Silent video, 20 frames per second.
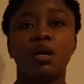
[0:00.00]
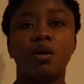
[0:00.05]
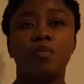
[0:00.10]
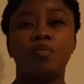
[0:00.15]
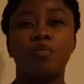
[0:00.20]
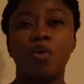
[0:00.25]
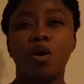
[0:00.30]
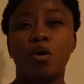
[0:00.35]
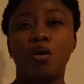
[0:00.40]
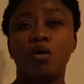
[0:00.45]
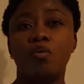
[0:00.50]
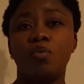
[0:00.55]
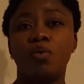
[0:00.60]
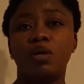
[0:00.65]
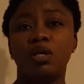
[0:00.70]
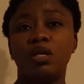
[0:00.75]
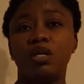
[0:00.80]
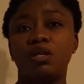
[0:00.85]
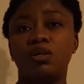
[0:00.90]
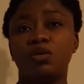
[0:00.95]
more
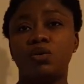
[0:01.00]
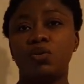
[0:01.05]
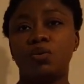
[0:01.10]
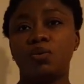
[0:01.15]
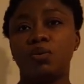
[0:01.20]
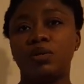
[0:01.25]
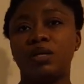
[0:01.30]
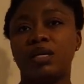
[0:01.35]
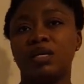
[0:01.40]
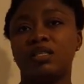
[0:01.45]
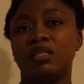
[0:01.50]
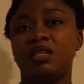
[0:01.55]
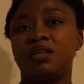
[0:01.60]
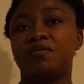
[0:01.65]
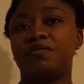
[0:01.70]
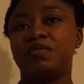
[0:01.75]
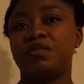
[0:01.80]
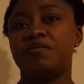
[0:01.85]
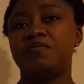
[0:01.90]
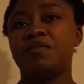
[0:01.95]
commonly known as hay
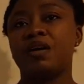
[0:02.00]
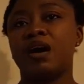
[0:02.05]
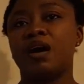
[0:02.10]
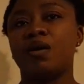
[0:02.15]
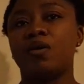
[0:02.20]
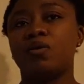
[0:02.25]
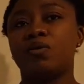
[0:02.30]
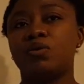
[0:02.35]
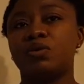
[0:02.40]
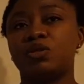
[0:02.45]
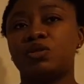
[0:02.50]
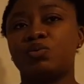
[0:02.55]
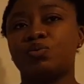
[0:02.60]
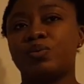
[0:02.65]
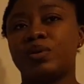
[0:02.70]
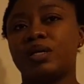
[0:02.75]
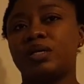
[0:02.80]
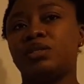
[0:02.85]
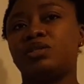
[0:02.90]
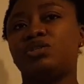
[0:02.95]
fever, are caused
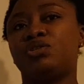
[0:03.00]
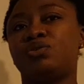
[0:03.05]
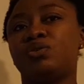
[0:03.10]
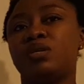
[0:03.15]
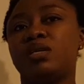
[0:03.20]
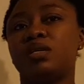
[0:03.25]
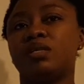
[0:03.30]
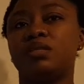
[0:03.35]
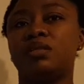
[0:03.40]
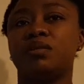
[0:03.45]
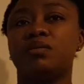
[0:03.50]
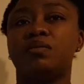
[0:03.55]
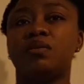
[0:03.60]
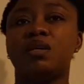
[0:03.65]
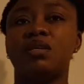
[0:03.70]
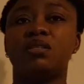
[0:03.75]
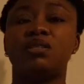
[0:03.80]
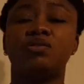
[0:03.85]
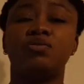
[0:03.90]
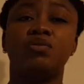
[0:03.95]
when trees and
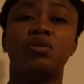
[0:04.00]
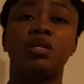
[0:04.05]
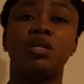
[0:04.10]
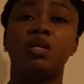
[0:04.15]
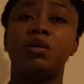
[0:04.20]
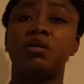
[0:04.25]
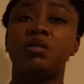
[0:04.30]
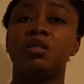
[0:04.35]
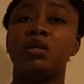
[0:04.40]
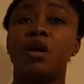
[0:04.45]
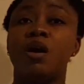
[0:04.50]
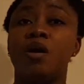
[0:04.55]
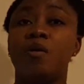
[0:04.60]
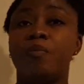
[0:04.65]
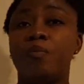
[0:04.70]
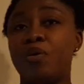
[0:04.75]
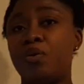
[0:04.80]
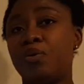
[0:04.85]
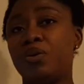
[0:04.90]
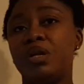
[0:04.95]
grasses release
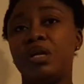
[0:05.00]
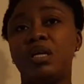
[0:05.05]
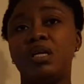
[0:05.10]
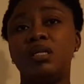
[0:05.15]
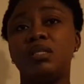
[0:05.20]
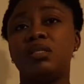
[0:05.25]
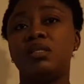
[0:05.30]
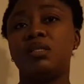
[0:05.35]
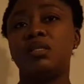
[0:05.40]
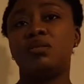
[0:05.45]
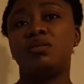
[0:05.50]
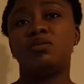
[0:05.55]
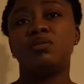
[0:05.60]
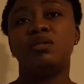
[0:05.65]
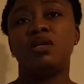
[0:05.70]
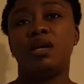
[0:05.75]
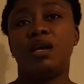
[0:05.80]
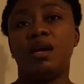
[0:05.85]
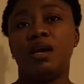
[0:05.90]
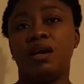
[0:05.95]
pollens into
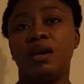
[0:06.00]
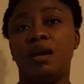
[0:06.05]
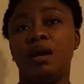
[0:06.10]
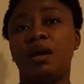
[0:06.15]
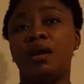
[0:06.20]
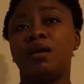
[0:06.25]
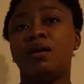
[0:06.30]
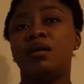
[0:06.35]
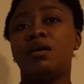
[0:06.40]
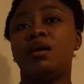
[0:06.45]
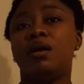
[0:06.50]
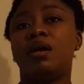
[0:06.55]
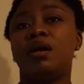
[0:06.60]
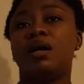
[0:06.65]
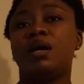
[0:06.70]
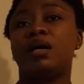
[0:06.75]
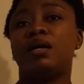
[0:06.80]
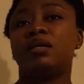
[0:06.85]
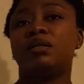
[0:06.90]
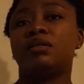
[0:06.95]
the air.
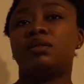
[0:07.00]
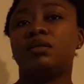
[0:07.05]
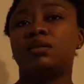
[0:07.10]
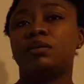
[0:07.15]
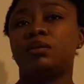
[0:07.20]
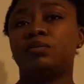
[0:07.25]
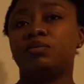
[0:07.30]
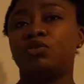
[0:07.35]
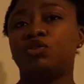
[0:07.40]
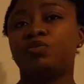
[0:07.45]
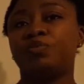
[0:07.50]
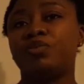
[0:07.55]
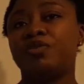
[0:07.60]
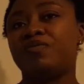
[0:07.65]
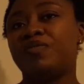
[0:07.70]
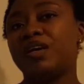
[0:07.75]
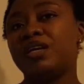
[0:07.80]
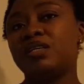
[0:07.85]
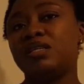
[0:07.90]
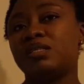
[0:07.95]
And to
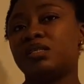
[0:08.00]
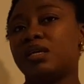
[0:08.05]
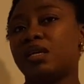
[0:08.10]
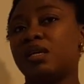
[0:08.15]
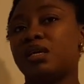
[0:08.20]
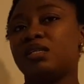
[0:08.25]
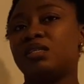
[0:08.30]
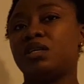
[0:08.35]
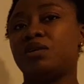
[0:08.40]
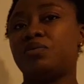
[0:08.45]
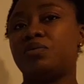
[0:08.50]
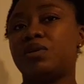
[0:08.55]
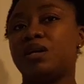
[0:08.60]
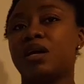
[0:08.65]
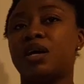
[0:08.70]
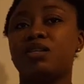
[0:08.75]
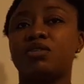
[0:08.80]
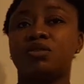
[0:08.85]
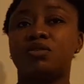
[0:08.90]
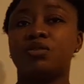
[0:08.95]
prevent this allergic
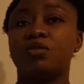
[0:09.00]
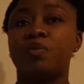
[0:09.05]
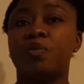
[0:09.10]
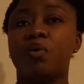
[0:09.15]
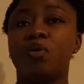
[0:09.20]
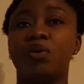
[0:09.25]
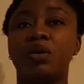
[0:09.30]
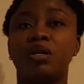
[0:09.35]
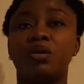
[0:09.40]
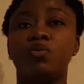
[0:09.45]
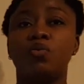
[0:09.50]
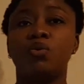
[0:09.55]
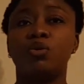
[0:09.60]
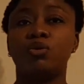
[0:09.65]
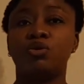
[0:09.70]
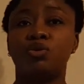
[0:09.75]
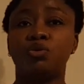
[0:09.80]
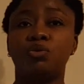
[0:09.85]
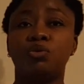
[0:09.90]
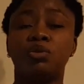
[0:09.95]
reaction to pollen, one
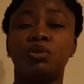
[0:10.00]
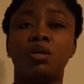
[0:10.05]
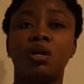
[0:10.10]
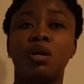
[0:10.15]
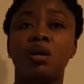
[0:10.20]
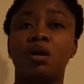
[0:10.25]
should